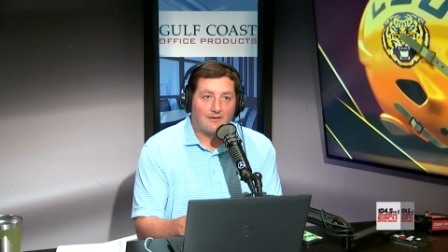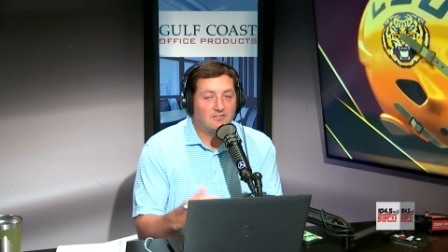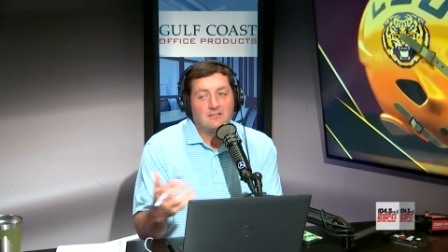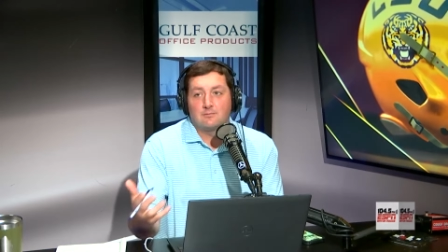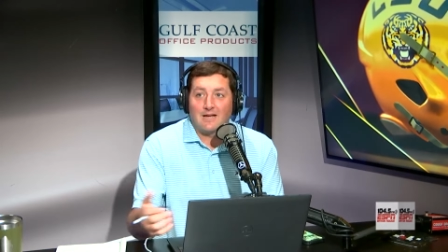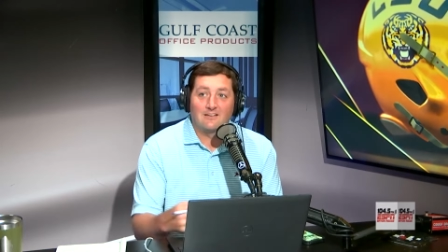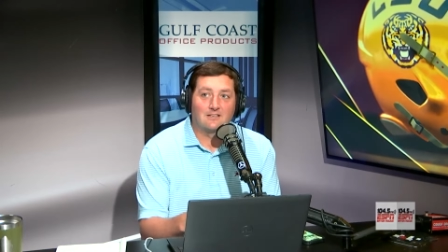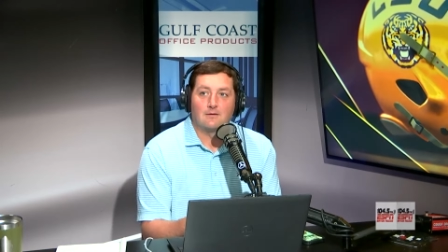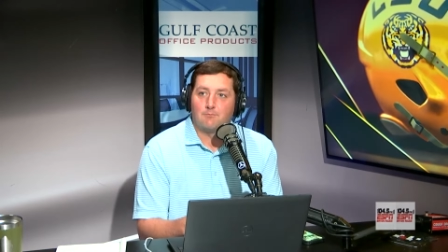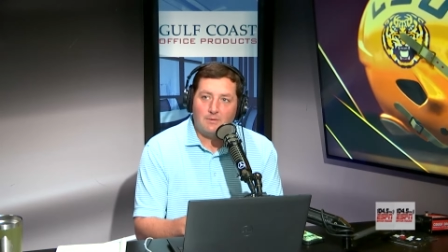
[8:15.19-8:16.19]
I've seen some guys
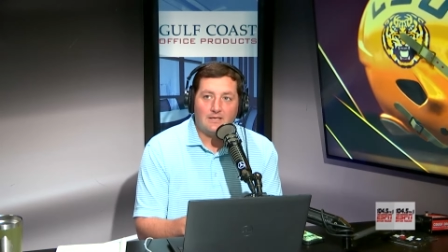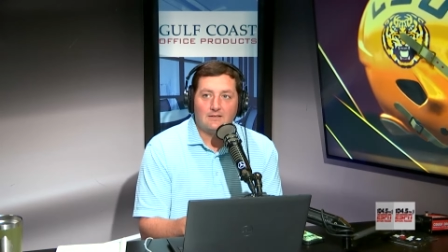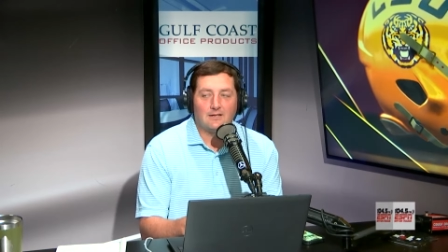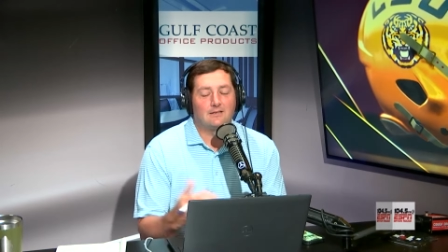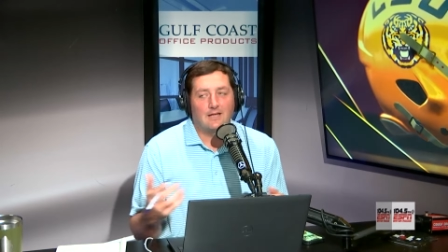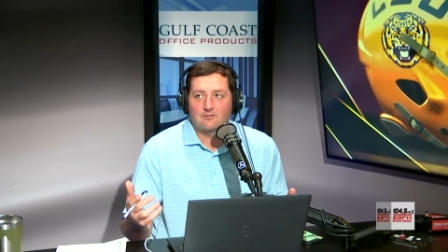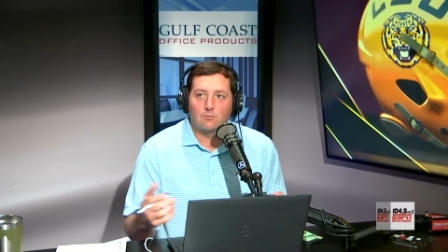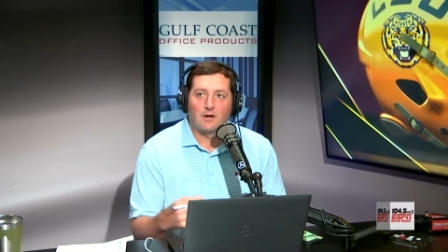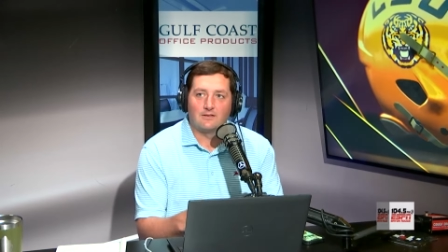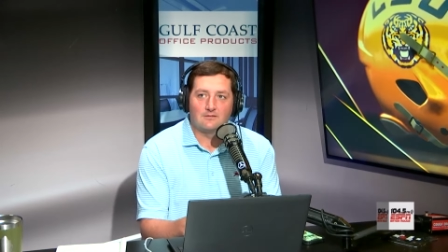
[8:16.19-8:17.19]
get beat, and guess
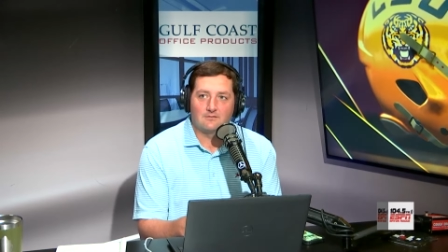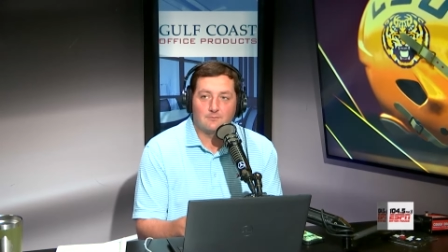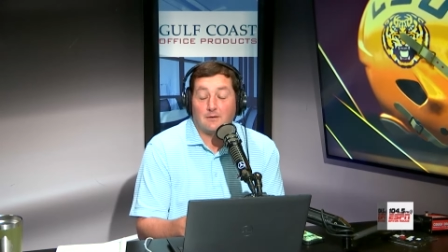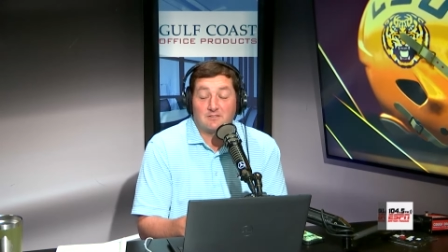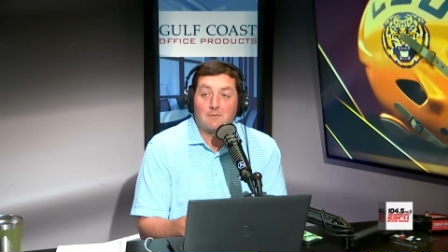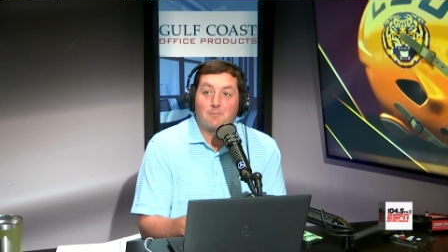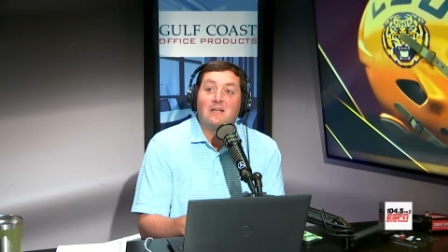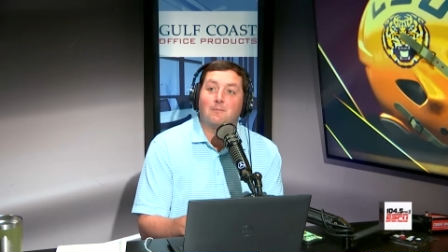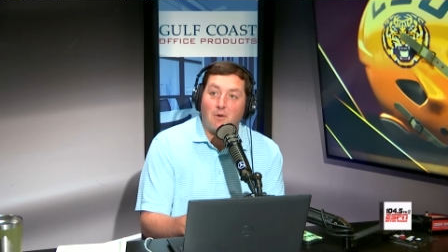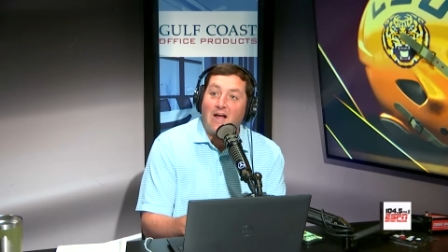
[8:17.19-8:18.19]
what? Sometimes you get
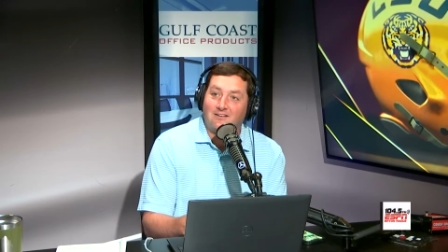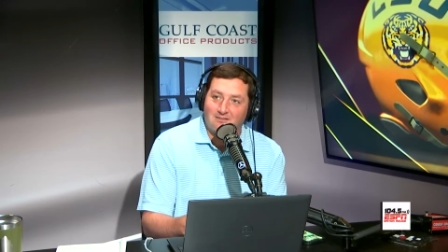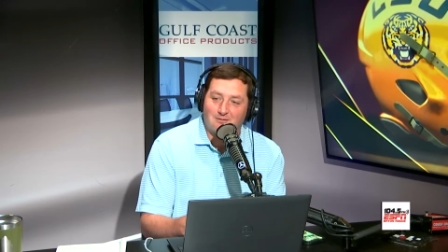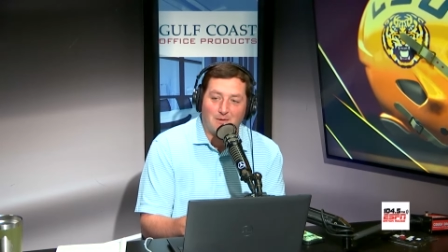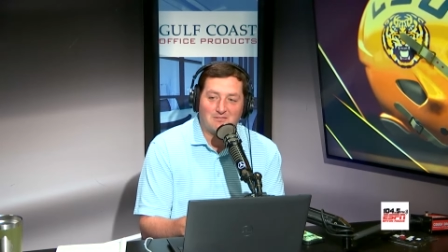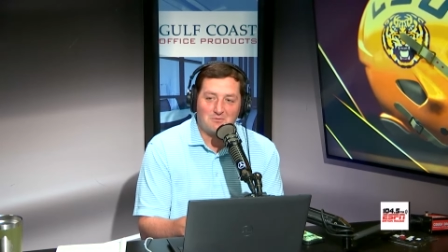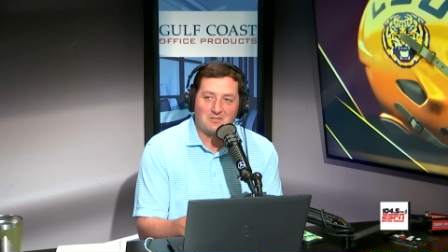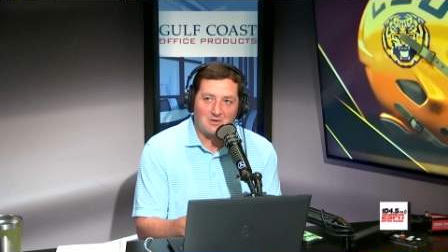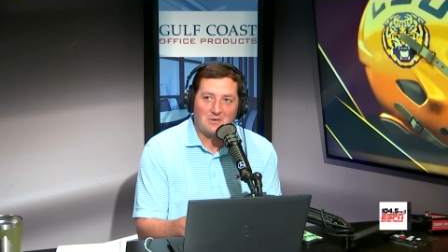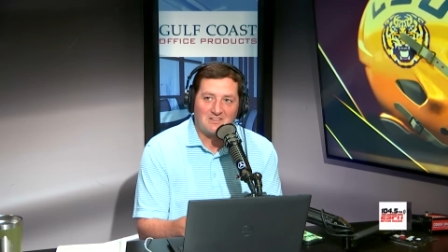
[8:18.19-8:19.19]
beat at practice, especially when
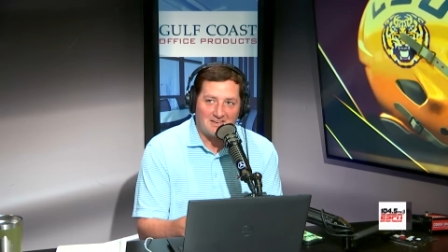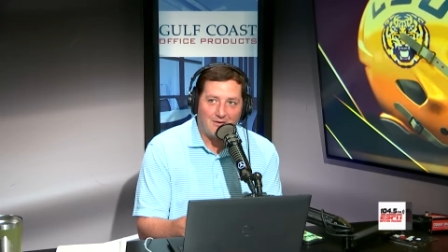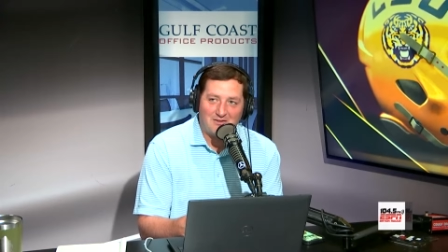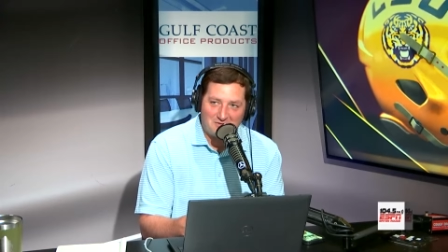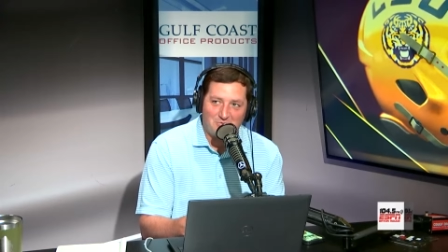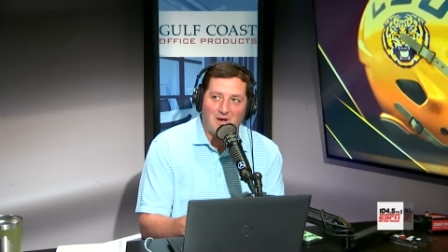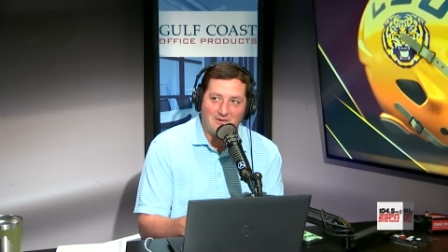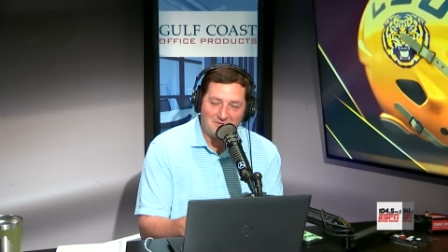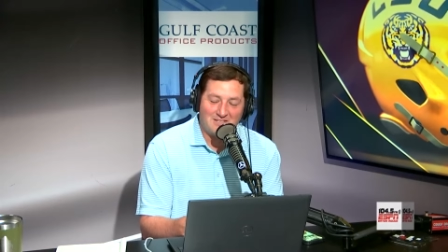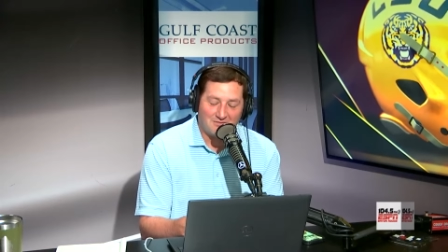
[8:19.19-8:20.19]
you're going against LSU's
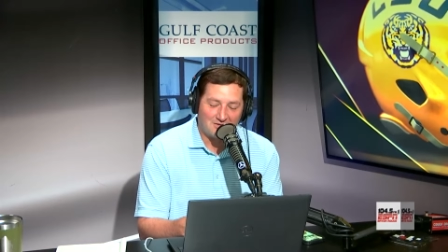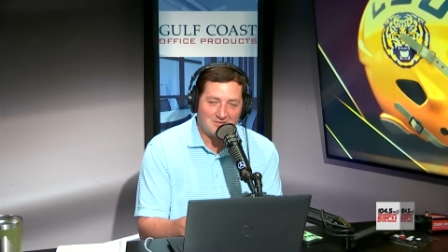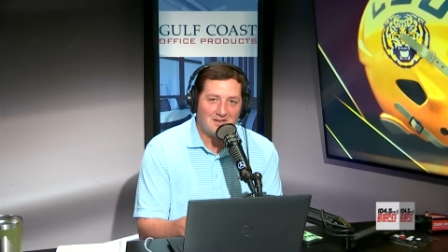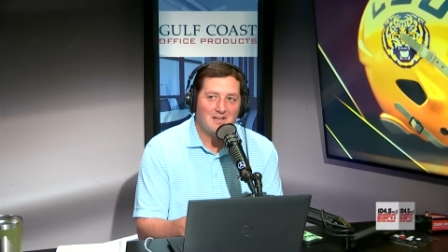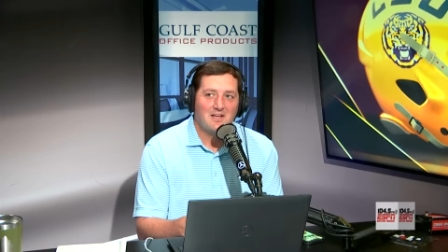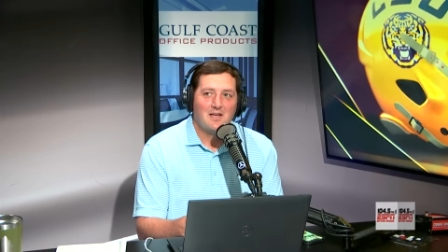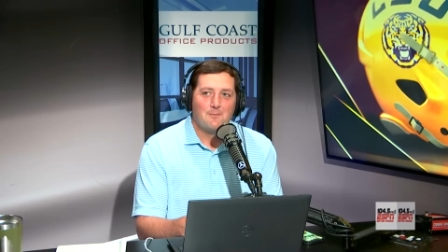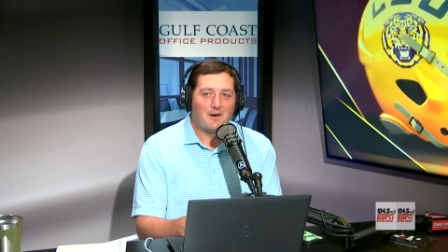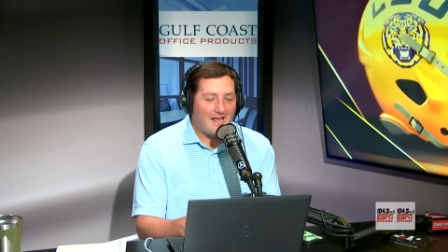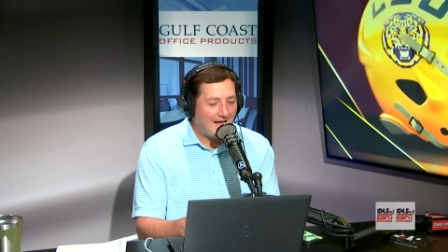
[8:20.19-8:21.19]
wide receivers.
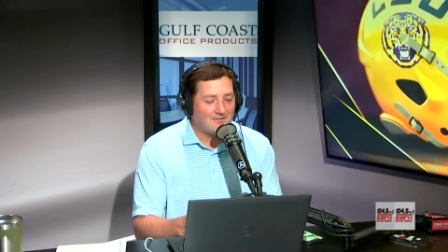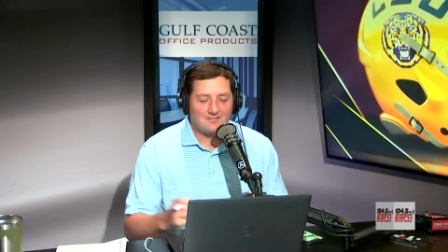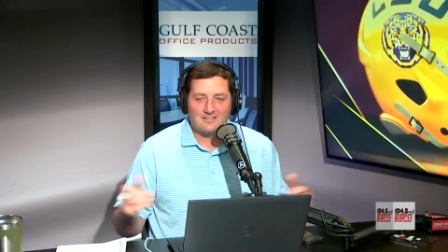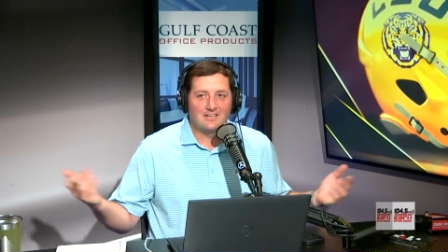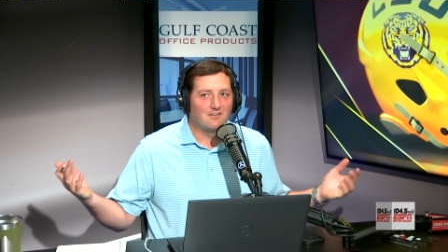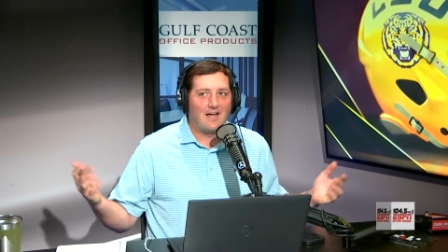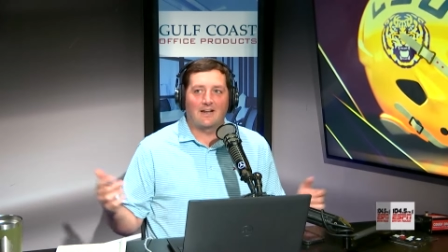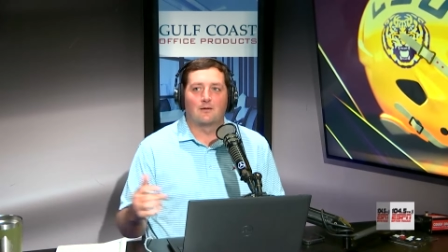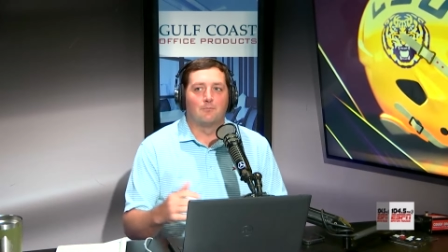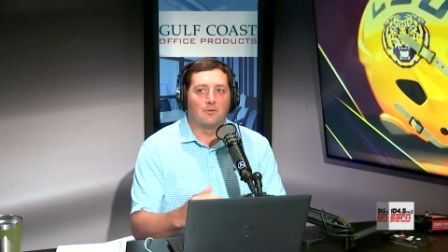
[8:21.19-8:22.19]
But I haven't seen a
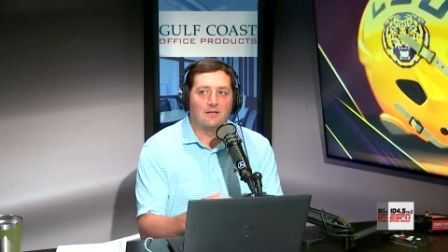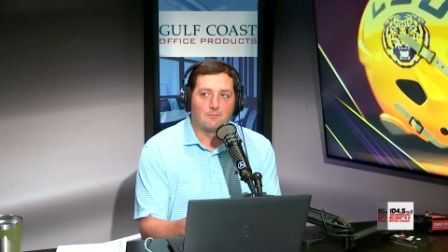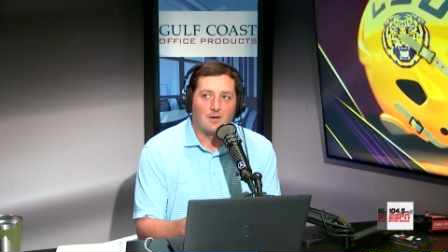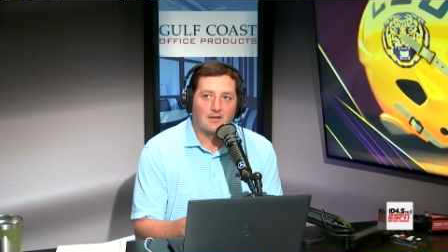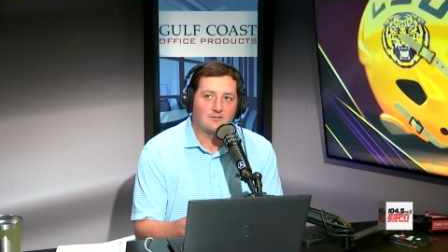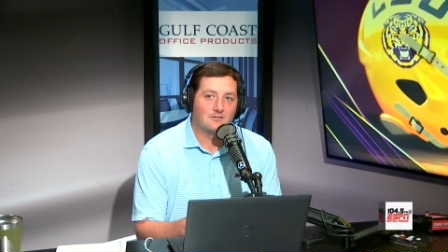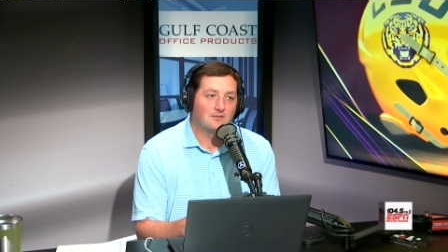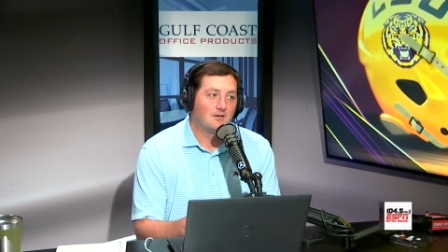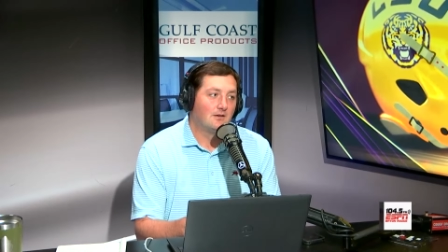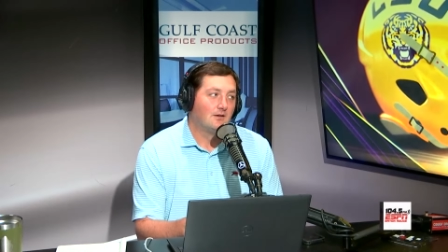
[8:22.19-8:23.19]
lot of complete busts.